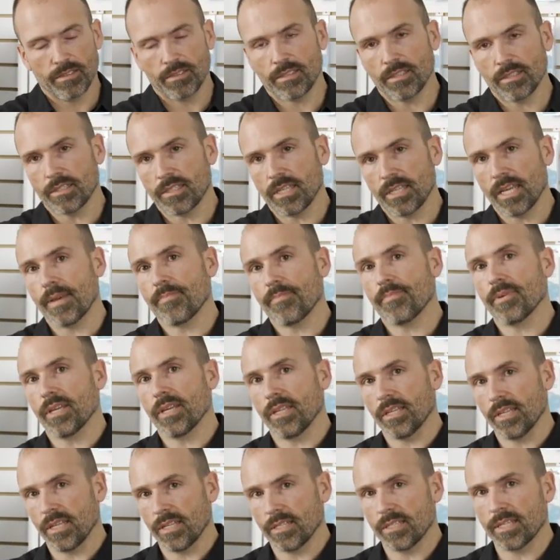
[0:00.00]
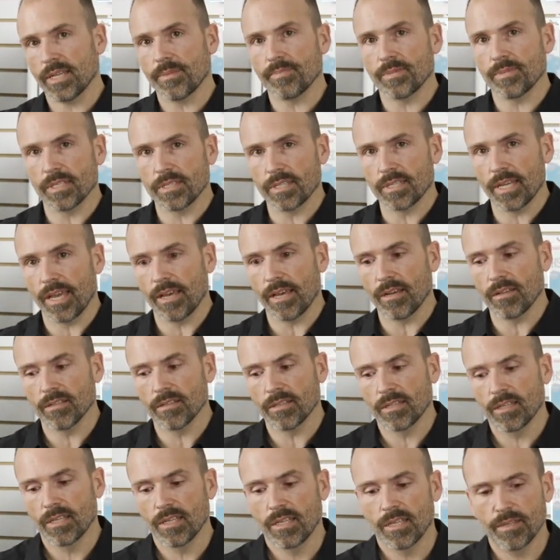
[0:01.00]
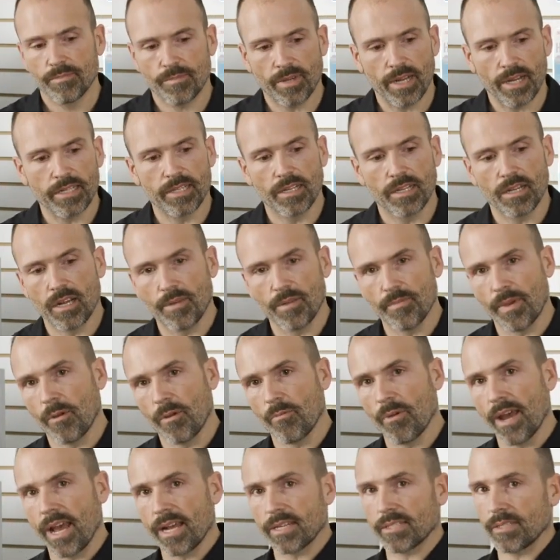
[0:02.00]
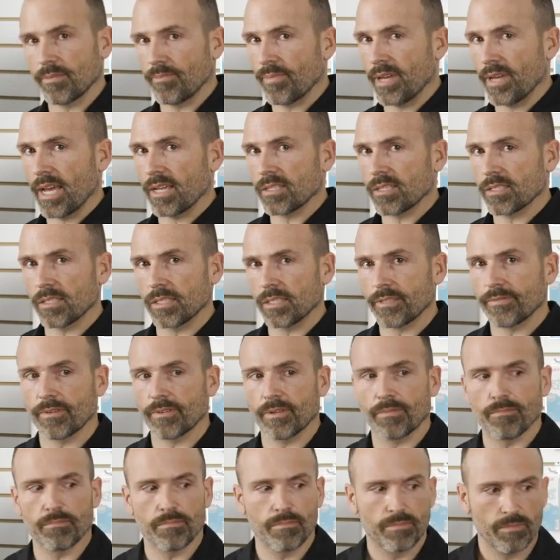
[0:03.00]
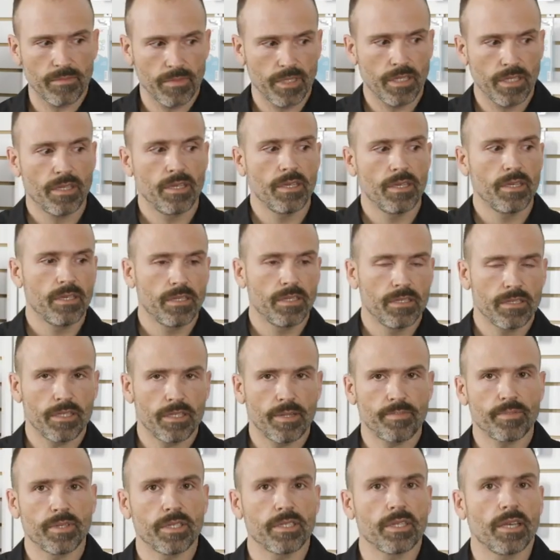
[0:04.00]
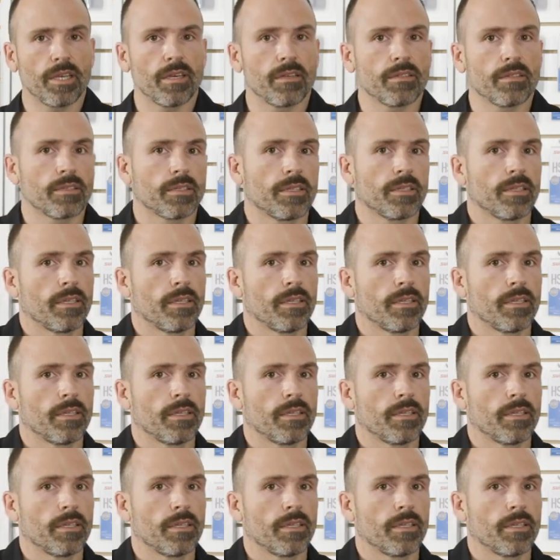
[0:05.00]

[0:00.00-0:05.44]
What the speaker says: to tip and then tip to tail. But I did all my waxing passes from tip to tail.